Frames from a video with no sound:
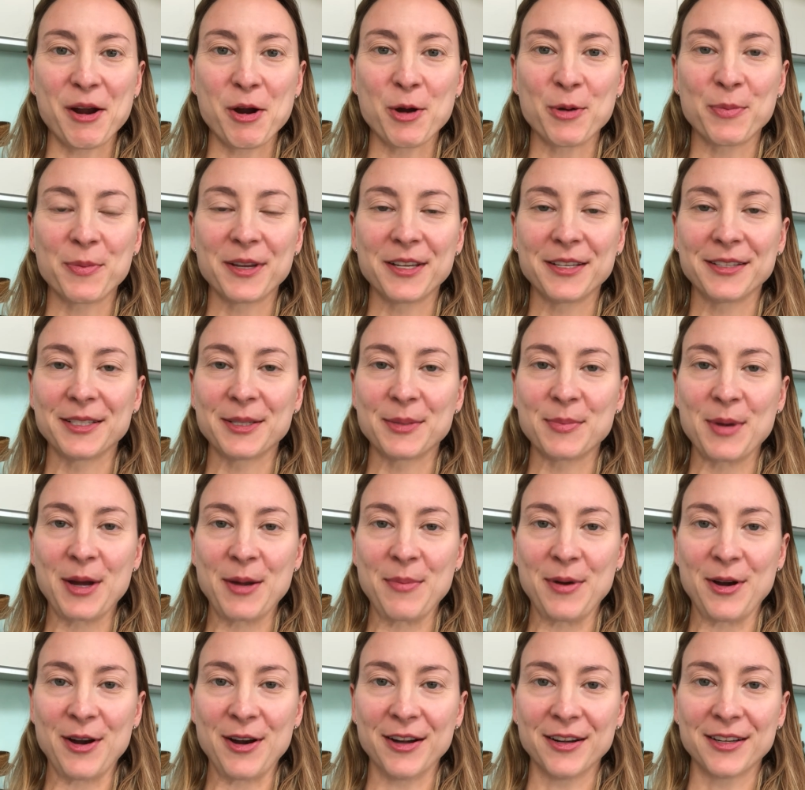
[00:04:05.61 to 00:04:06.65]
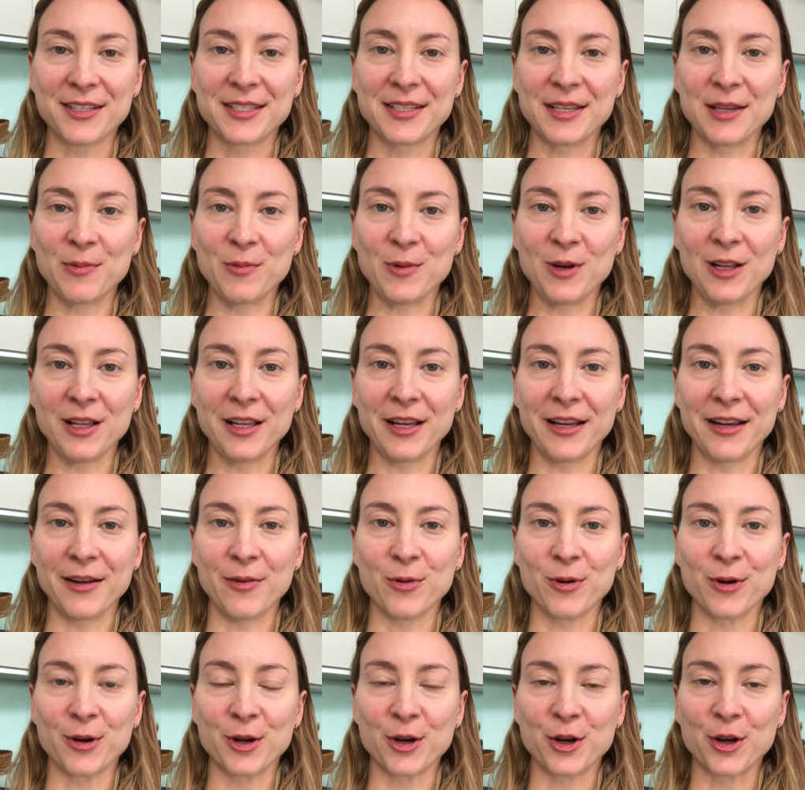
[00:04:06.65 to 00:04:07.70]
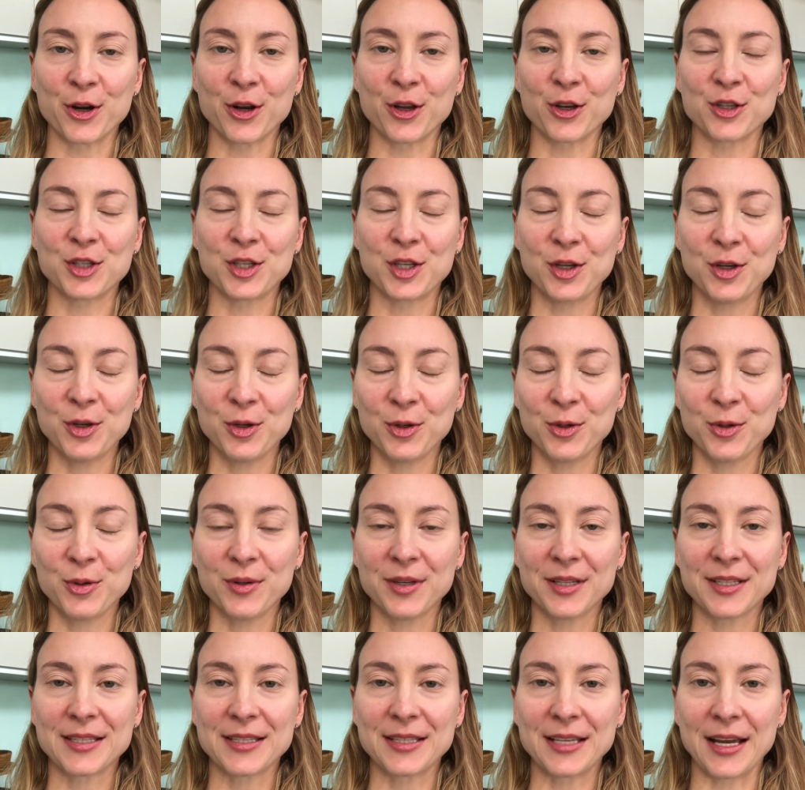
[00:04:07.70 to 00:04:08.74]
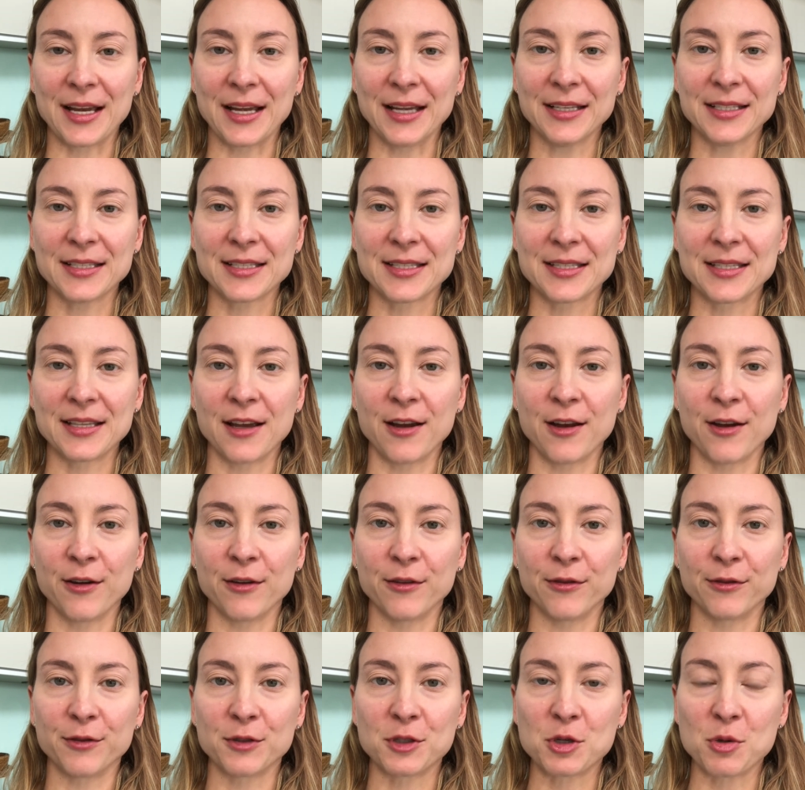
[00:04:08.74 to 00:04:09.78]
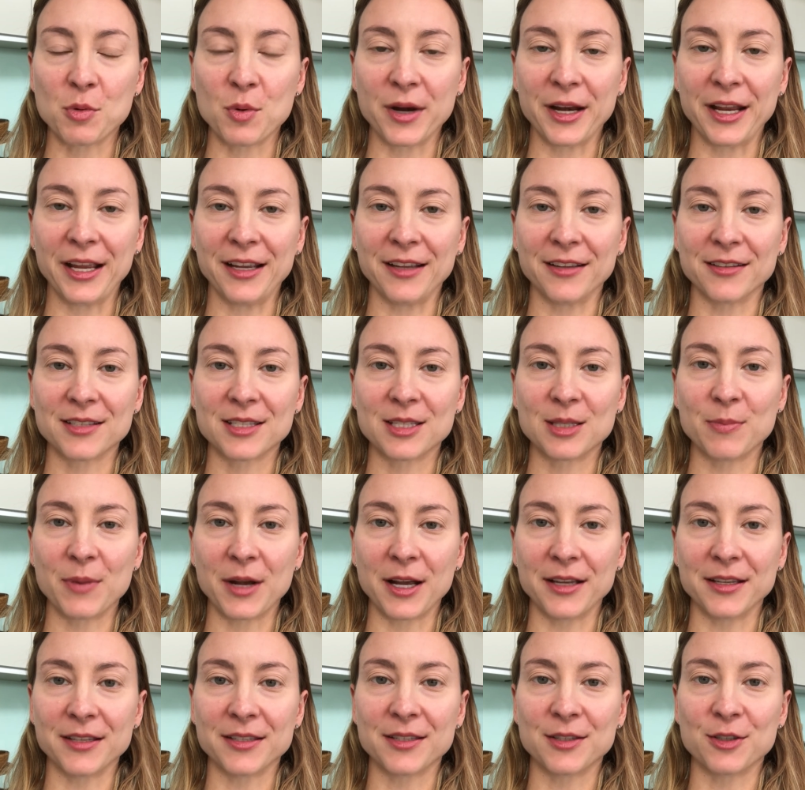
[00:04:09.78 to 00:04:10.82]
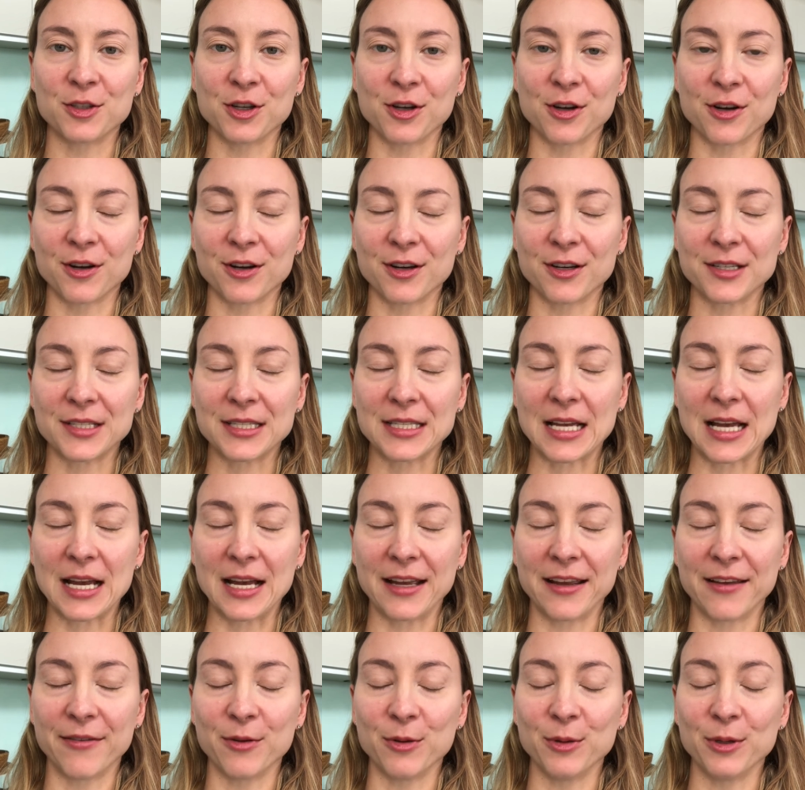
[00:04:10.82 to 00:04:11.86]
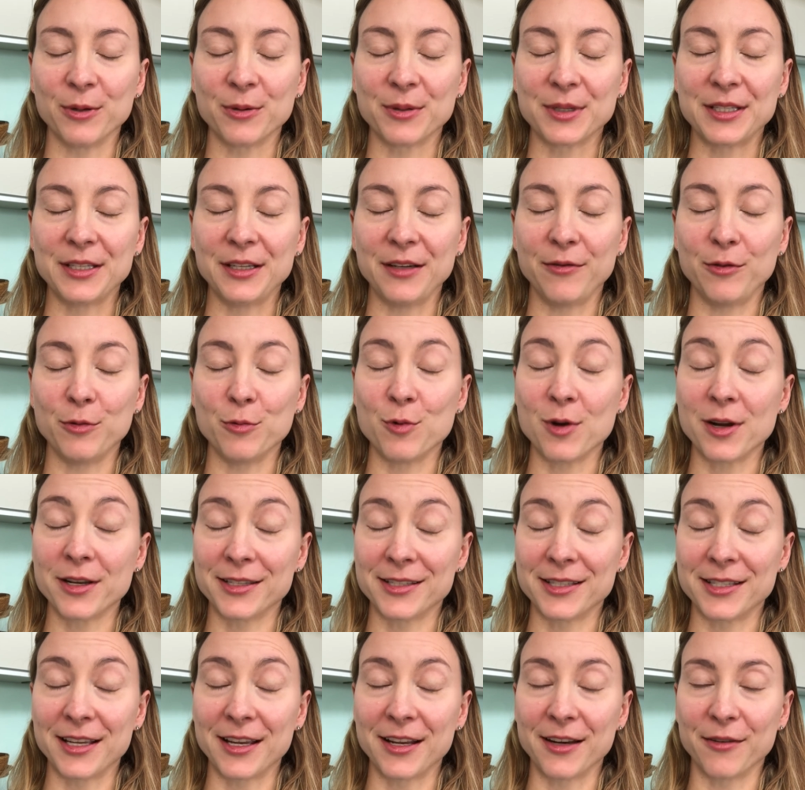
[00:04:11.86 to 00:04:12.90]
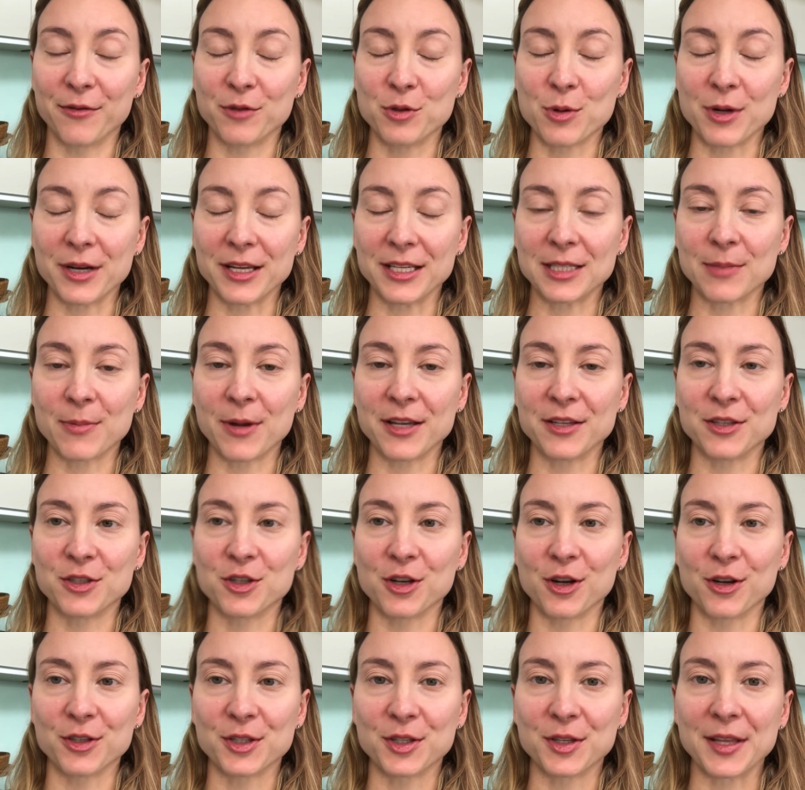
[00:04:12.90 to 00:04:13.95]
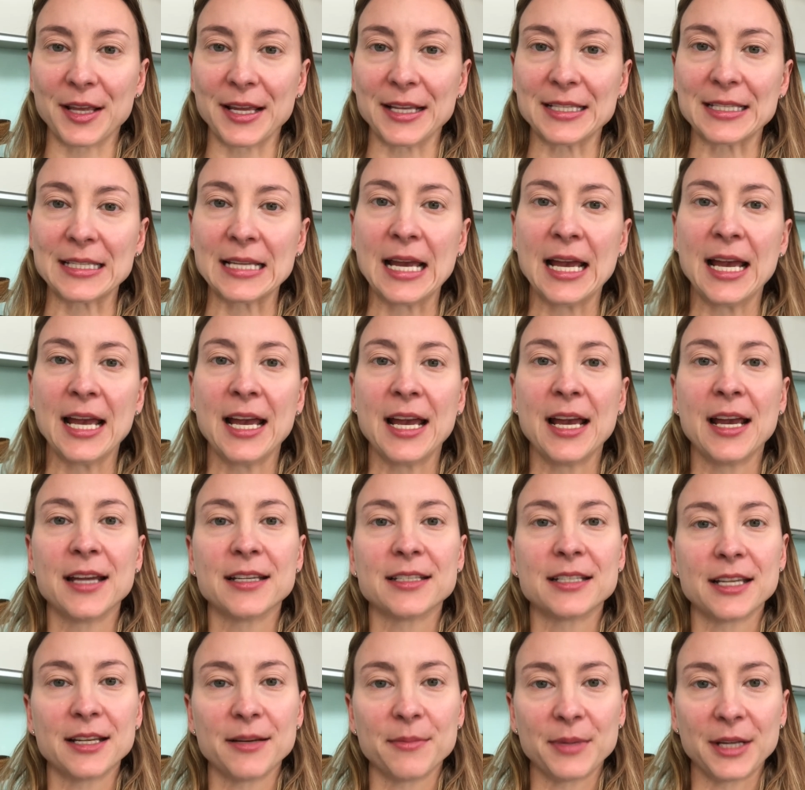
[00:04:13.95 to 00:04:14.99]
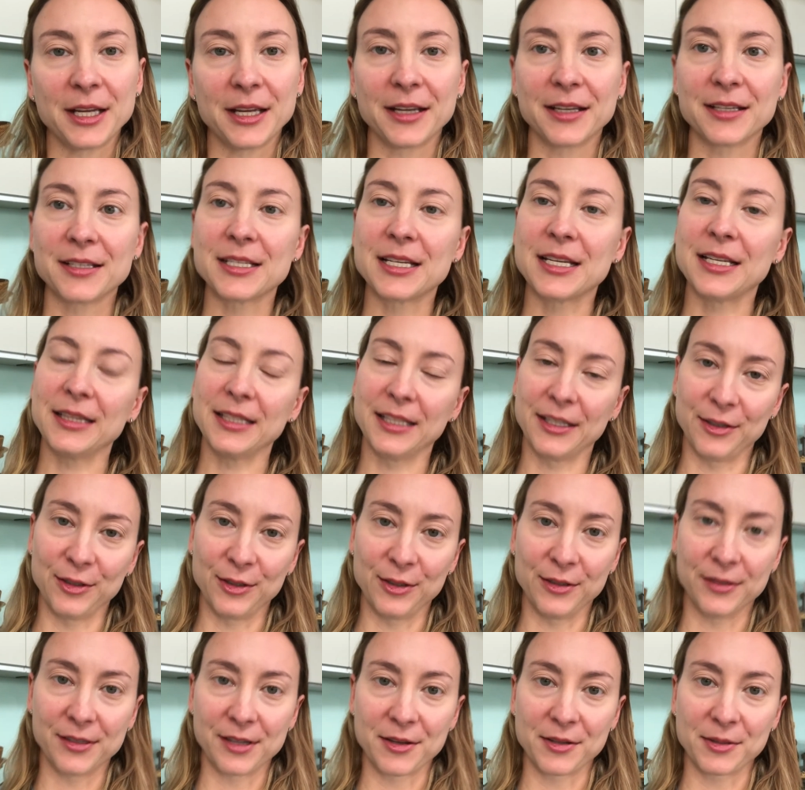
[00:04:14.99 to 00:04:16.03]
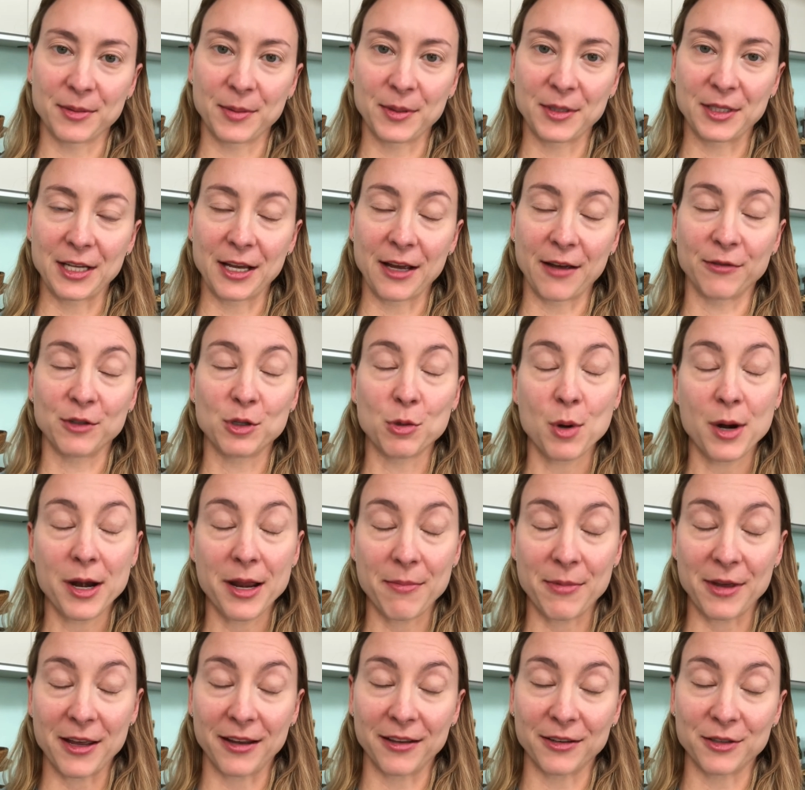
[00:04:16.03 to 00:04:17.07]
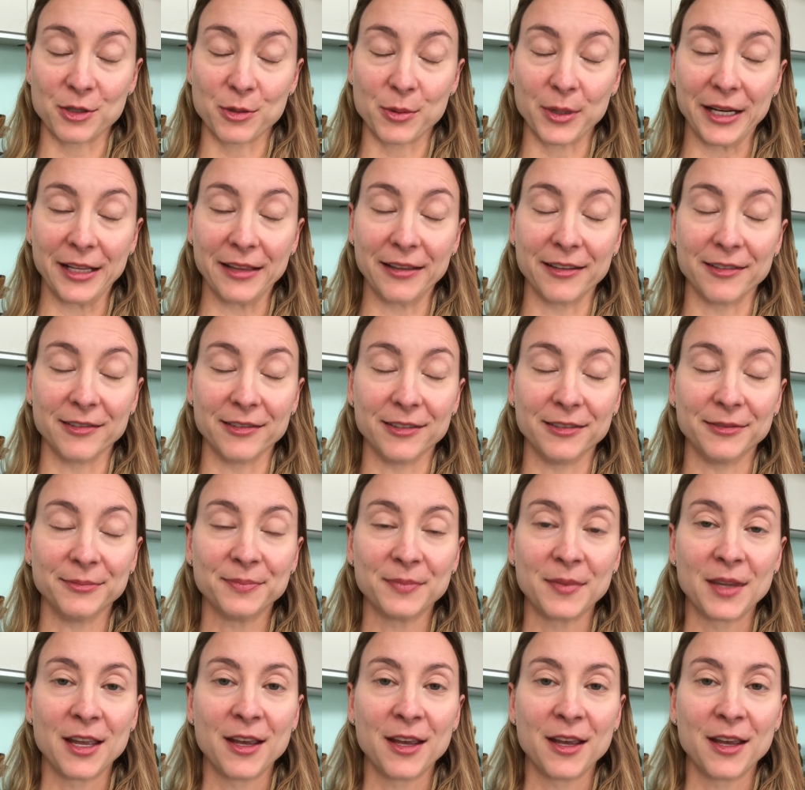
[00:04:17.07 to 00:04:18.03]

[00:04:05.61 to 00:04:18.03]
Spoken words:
opened my box, and while I ordered 2 sets of 20 spice jars, I have only received 1 set of 20 spice jars. So that's 10 big and 10 little, and I was supposed to have 20 big and 20 little.